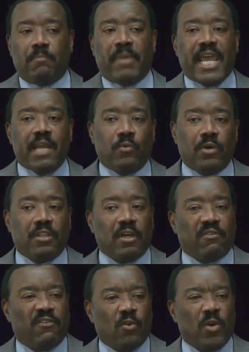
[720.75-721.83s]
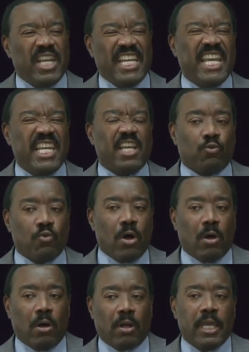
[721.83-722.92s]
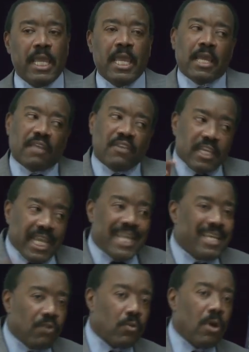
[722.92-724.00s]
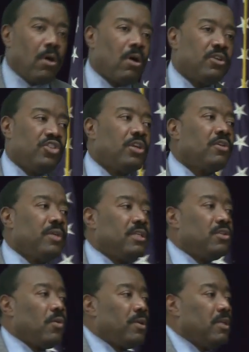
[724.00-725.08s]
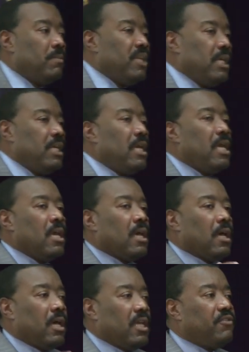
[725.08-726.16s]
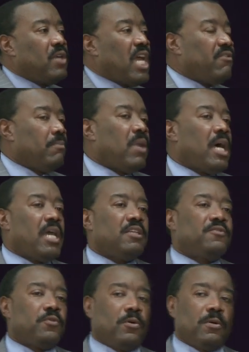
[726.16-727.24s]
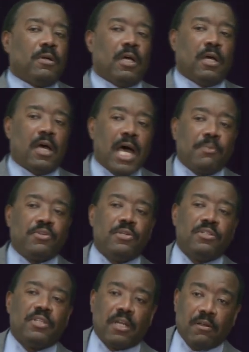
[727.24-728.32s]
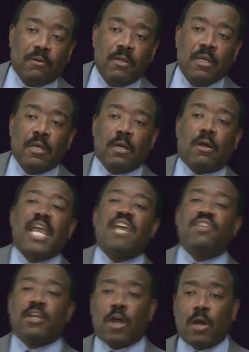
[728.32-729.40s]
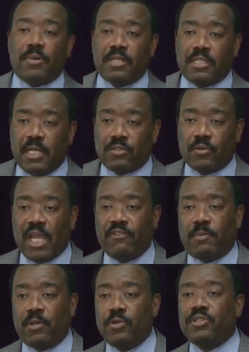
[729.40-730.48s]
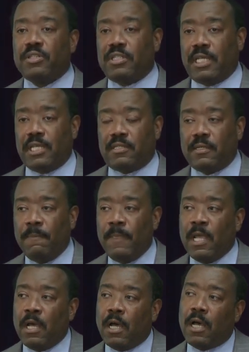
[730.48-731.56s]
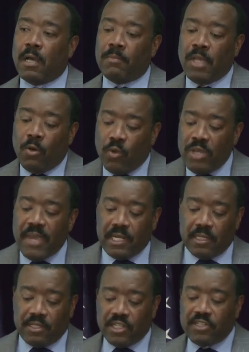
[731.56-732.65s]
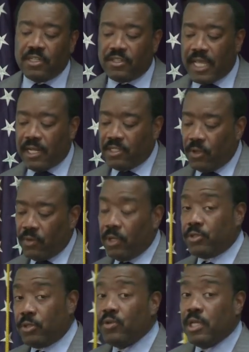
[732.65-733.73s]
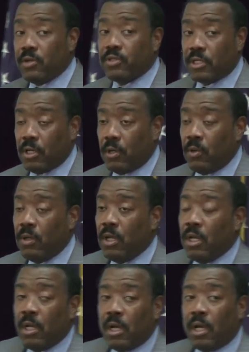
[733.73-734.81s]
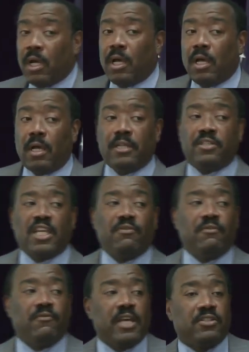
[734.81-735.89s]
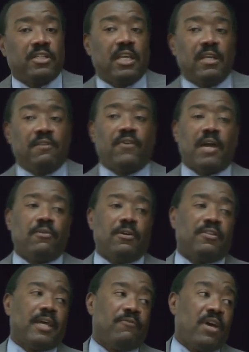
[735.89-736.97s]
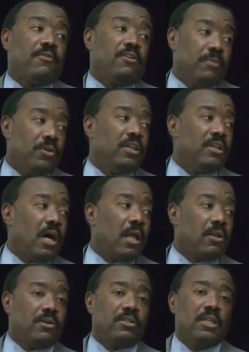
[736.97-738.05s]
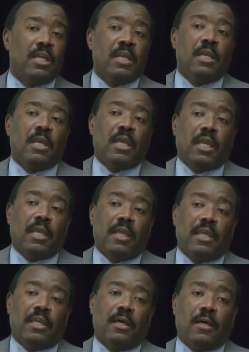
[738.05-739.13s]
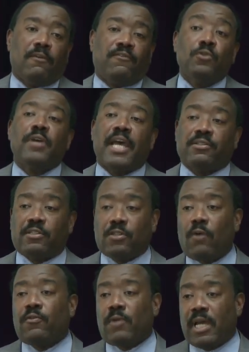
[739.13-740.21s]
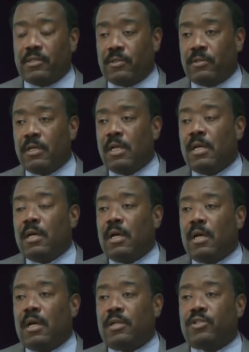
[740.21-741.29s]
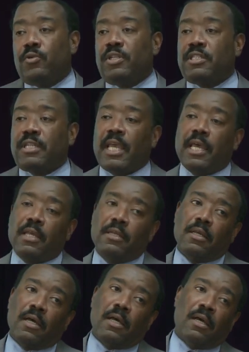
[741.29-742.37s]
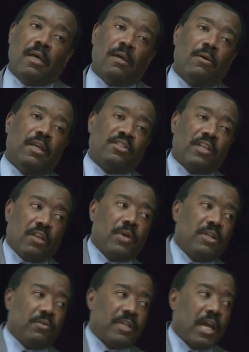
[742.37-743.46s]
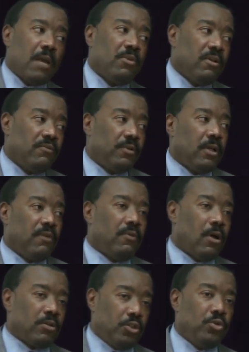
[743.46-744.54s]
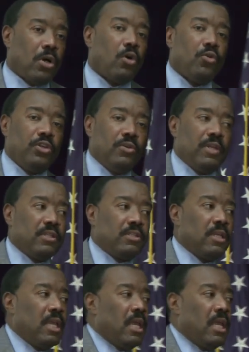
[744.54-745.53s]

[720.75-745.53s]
bandwidth of avoiding getting it wrong. And I think getting it wrong generally is going to be uh, if you have a bias for uh, options that are, are heavy carbon intense or heavy pollution intense. Um, we made a decision in San Antonio two years ago, uh, instead of investing $500, $500 million and a uh, flue gas desulfurizer uh, to instead uh, accelerate the retirement of, of two coal units